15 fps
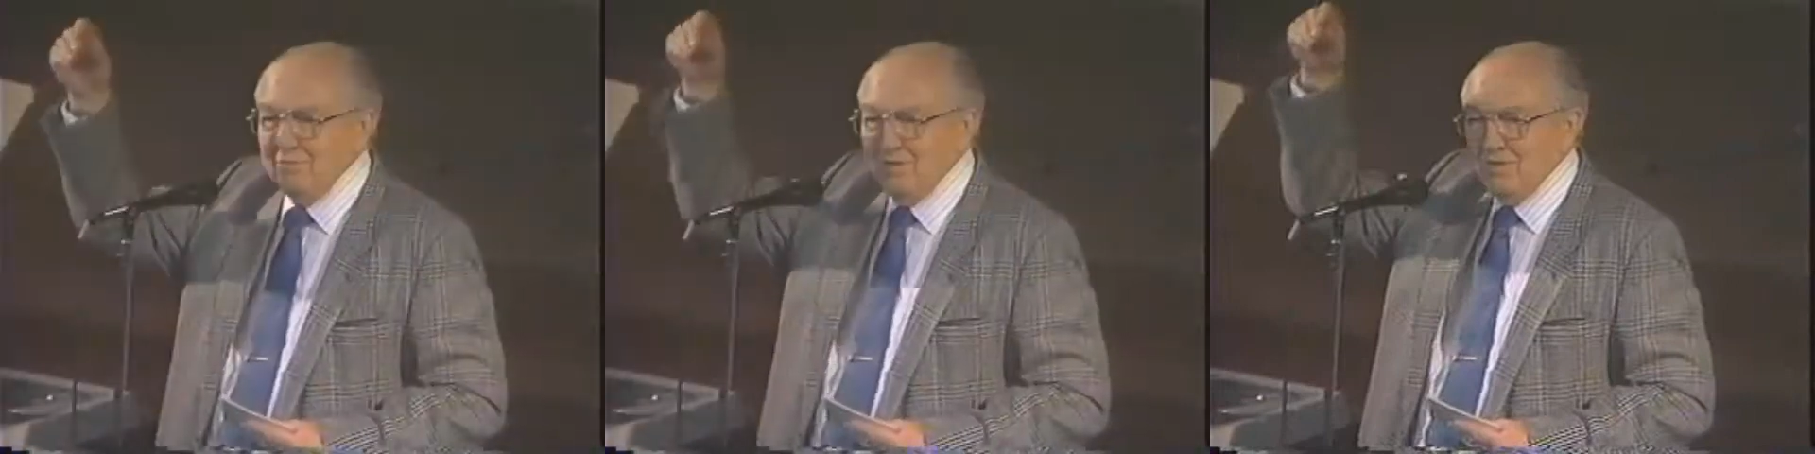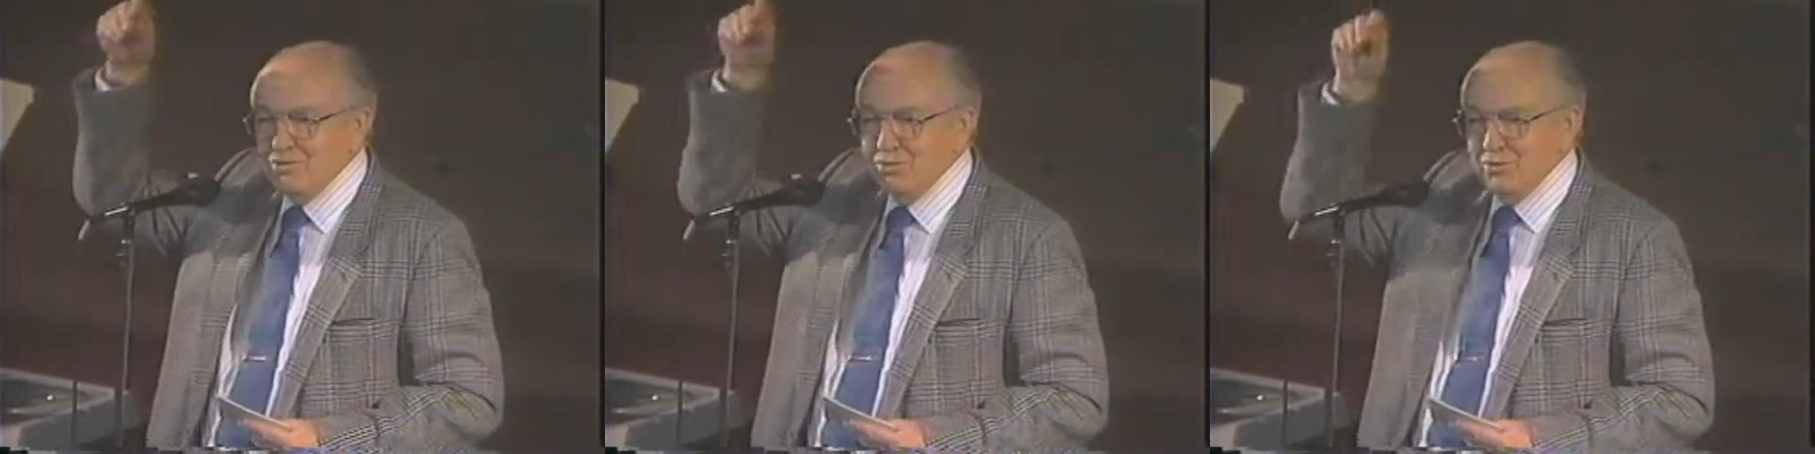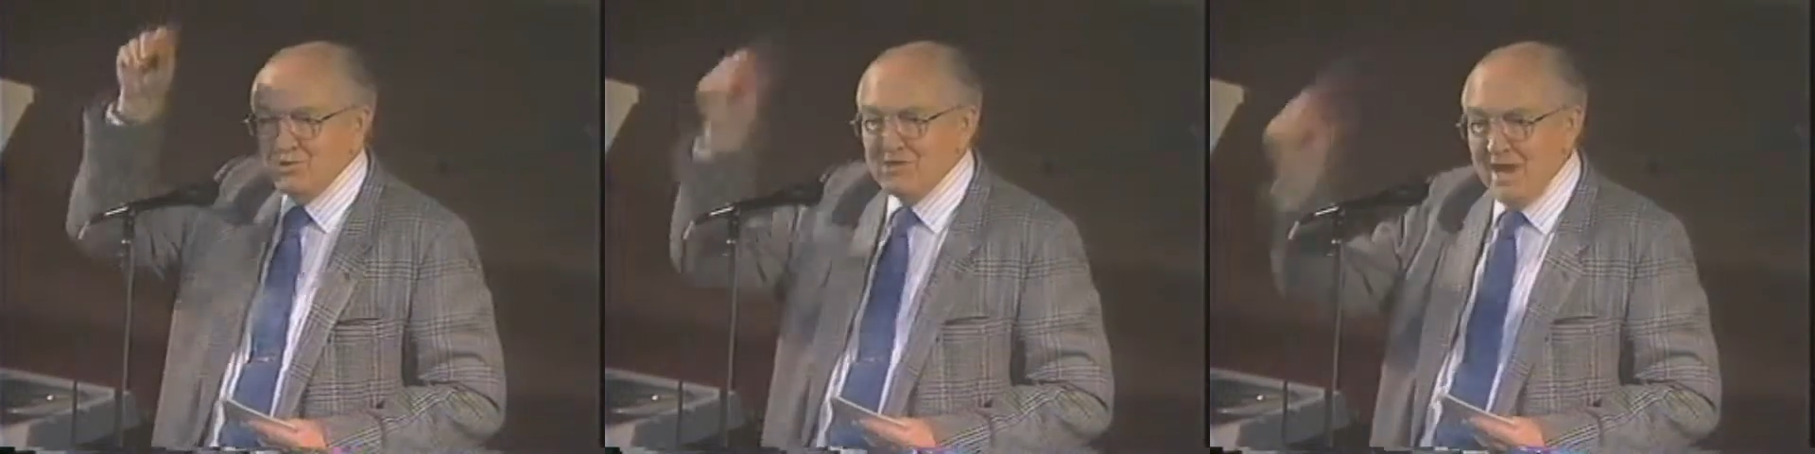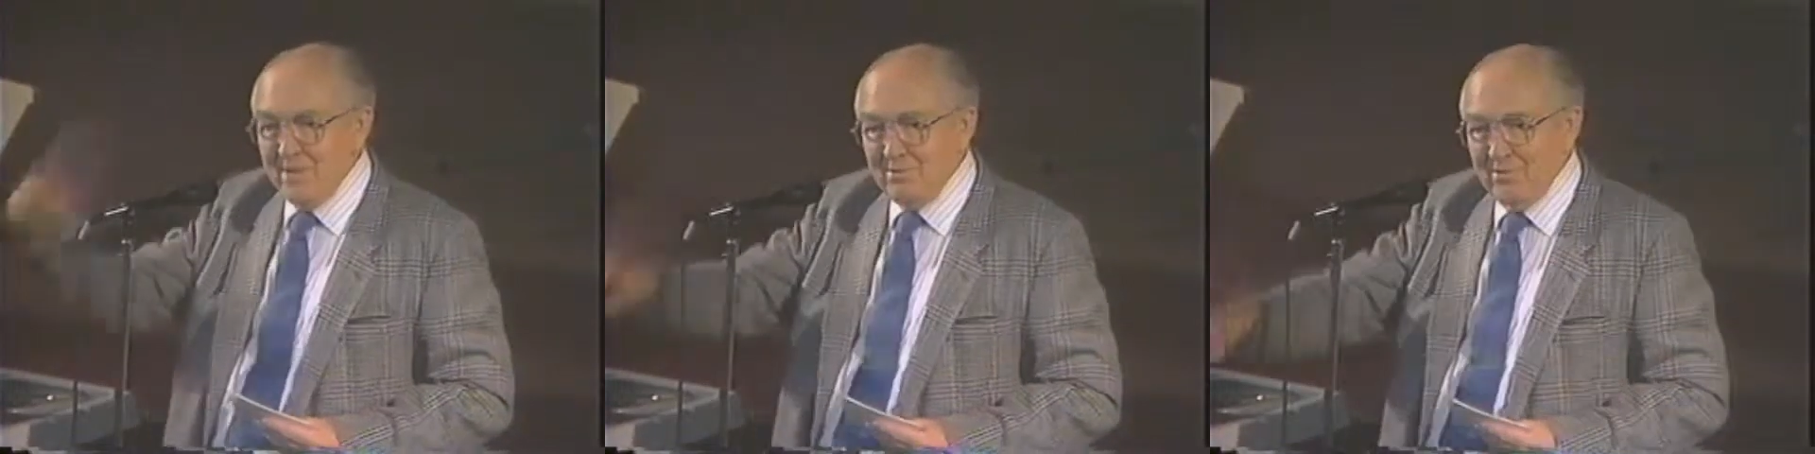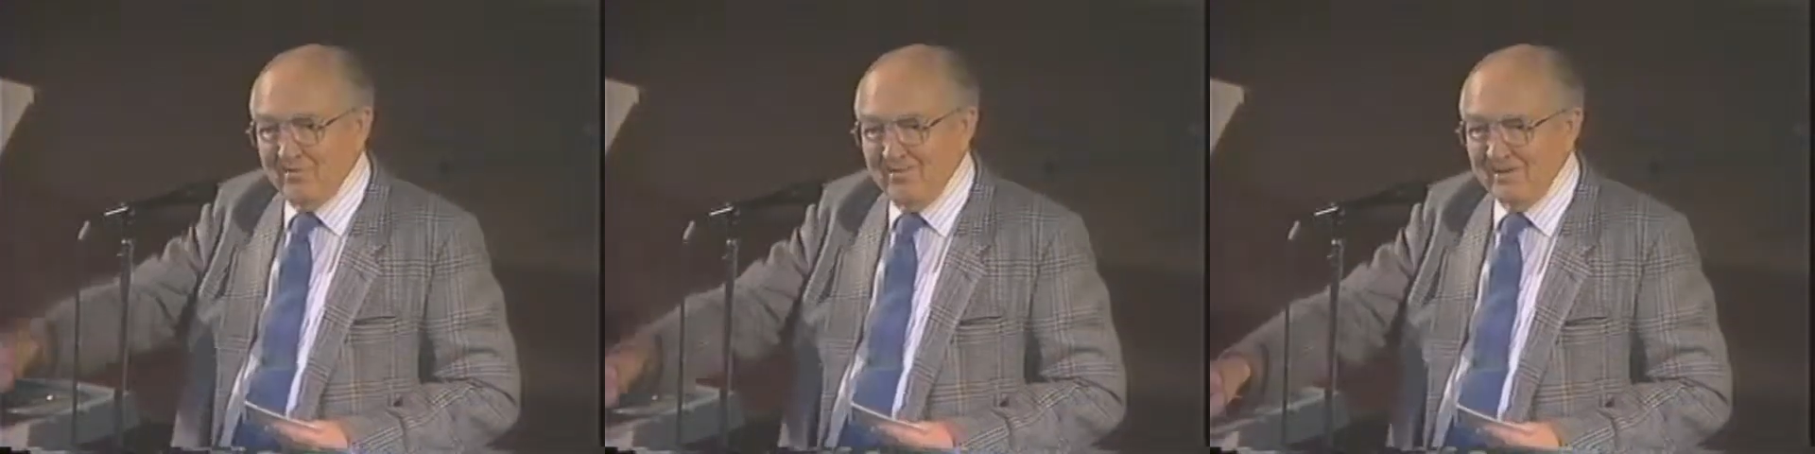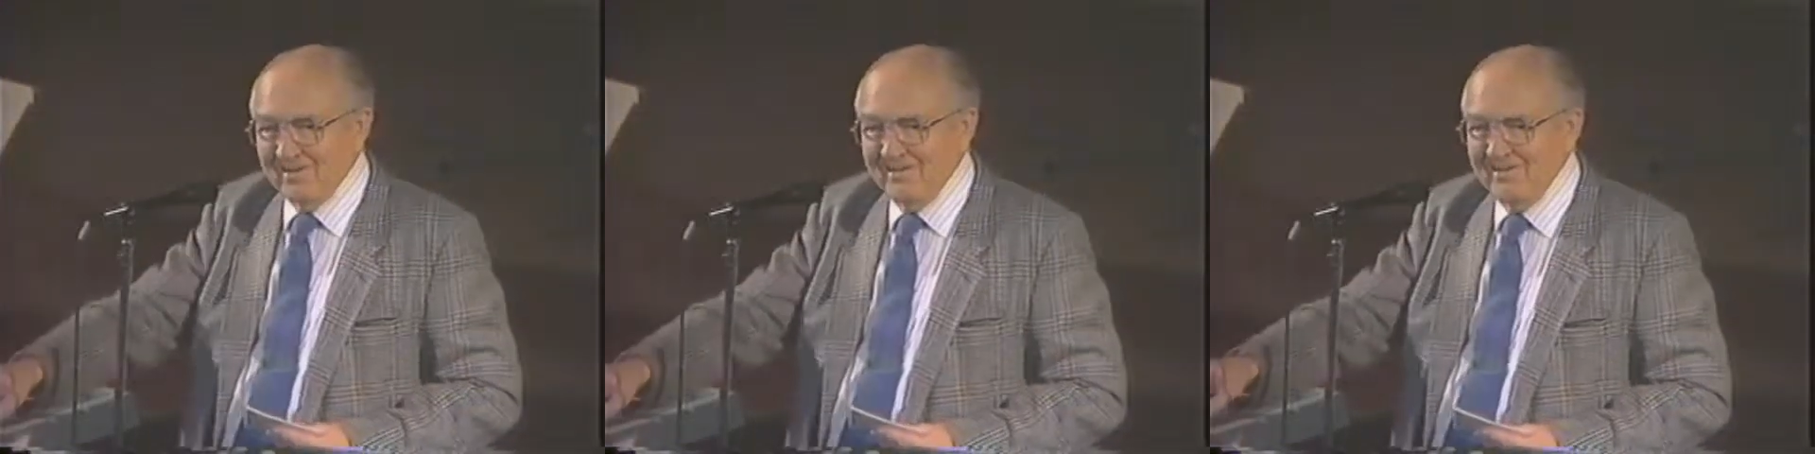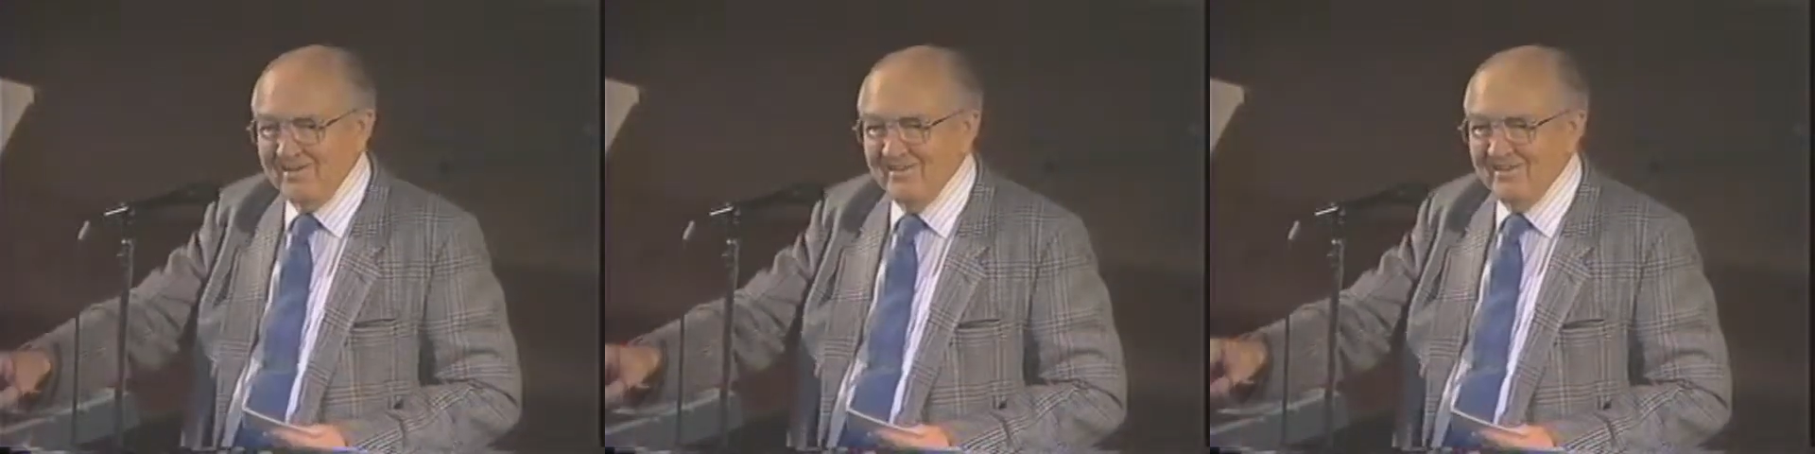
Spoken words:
doesn't mean it's going to stay perfect.